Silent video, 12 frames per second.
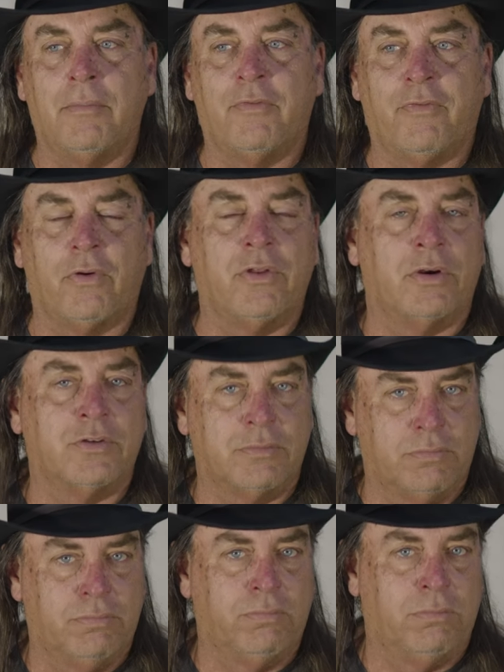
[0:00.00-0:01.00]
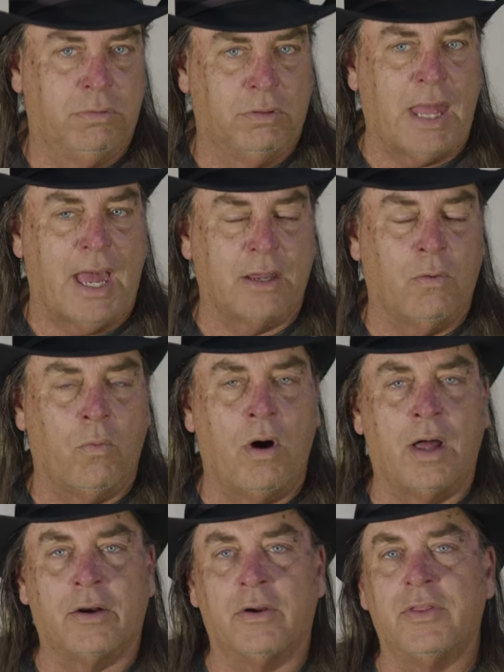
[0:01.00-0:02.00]
Before there's lack of
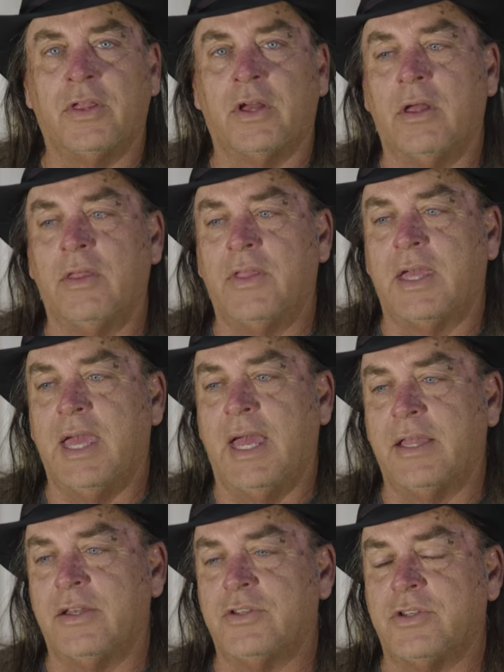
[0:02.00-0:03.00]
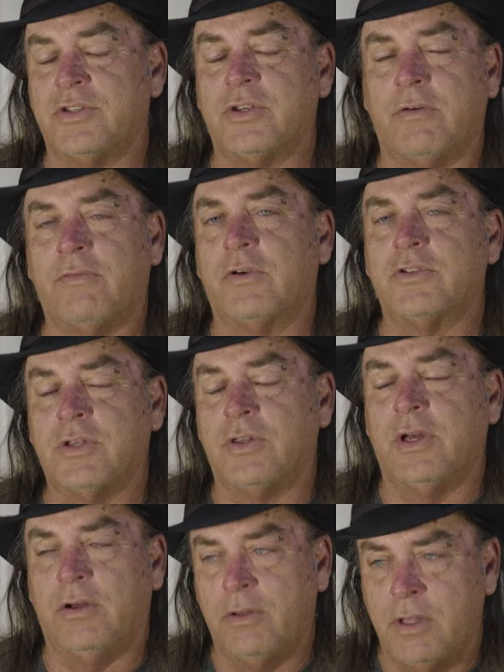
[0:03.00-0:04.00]
water in the canyons and so forth. So
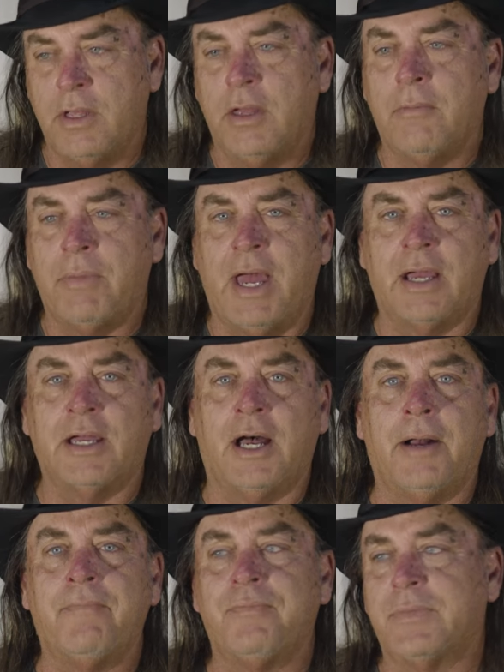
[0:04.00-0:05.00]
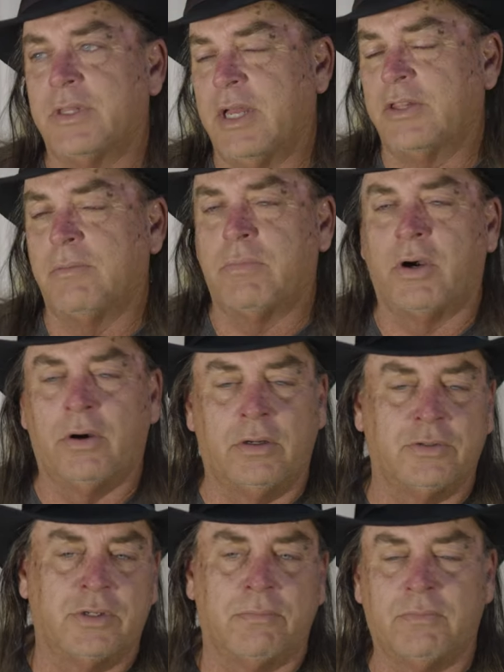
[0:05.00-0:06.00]
they'll pack up, take the
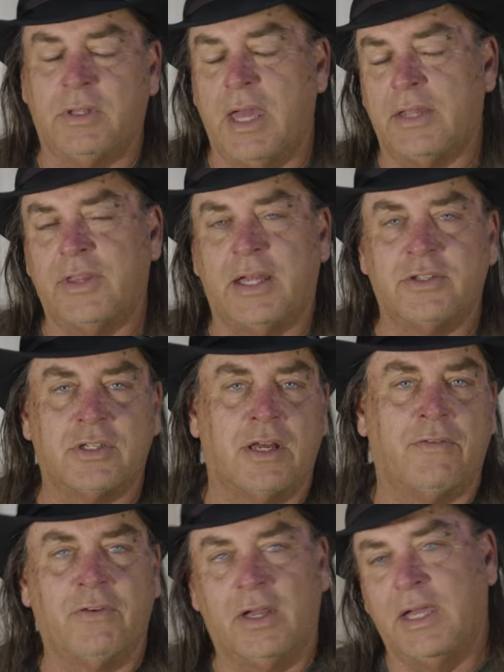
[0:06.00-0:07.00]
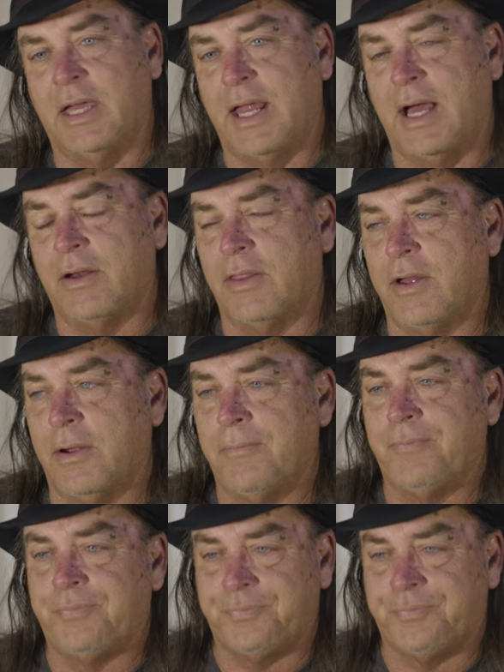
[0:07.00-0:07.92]
burros, get that stuff, and get out of there.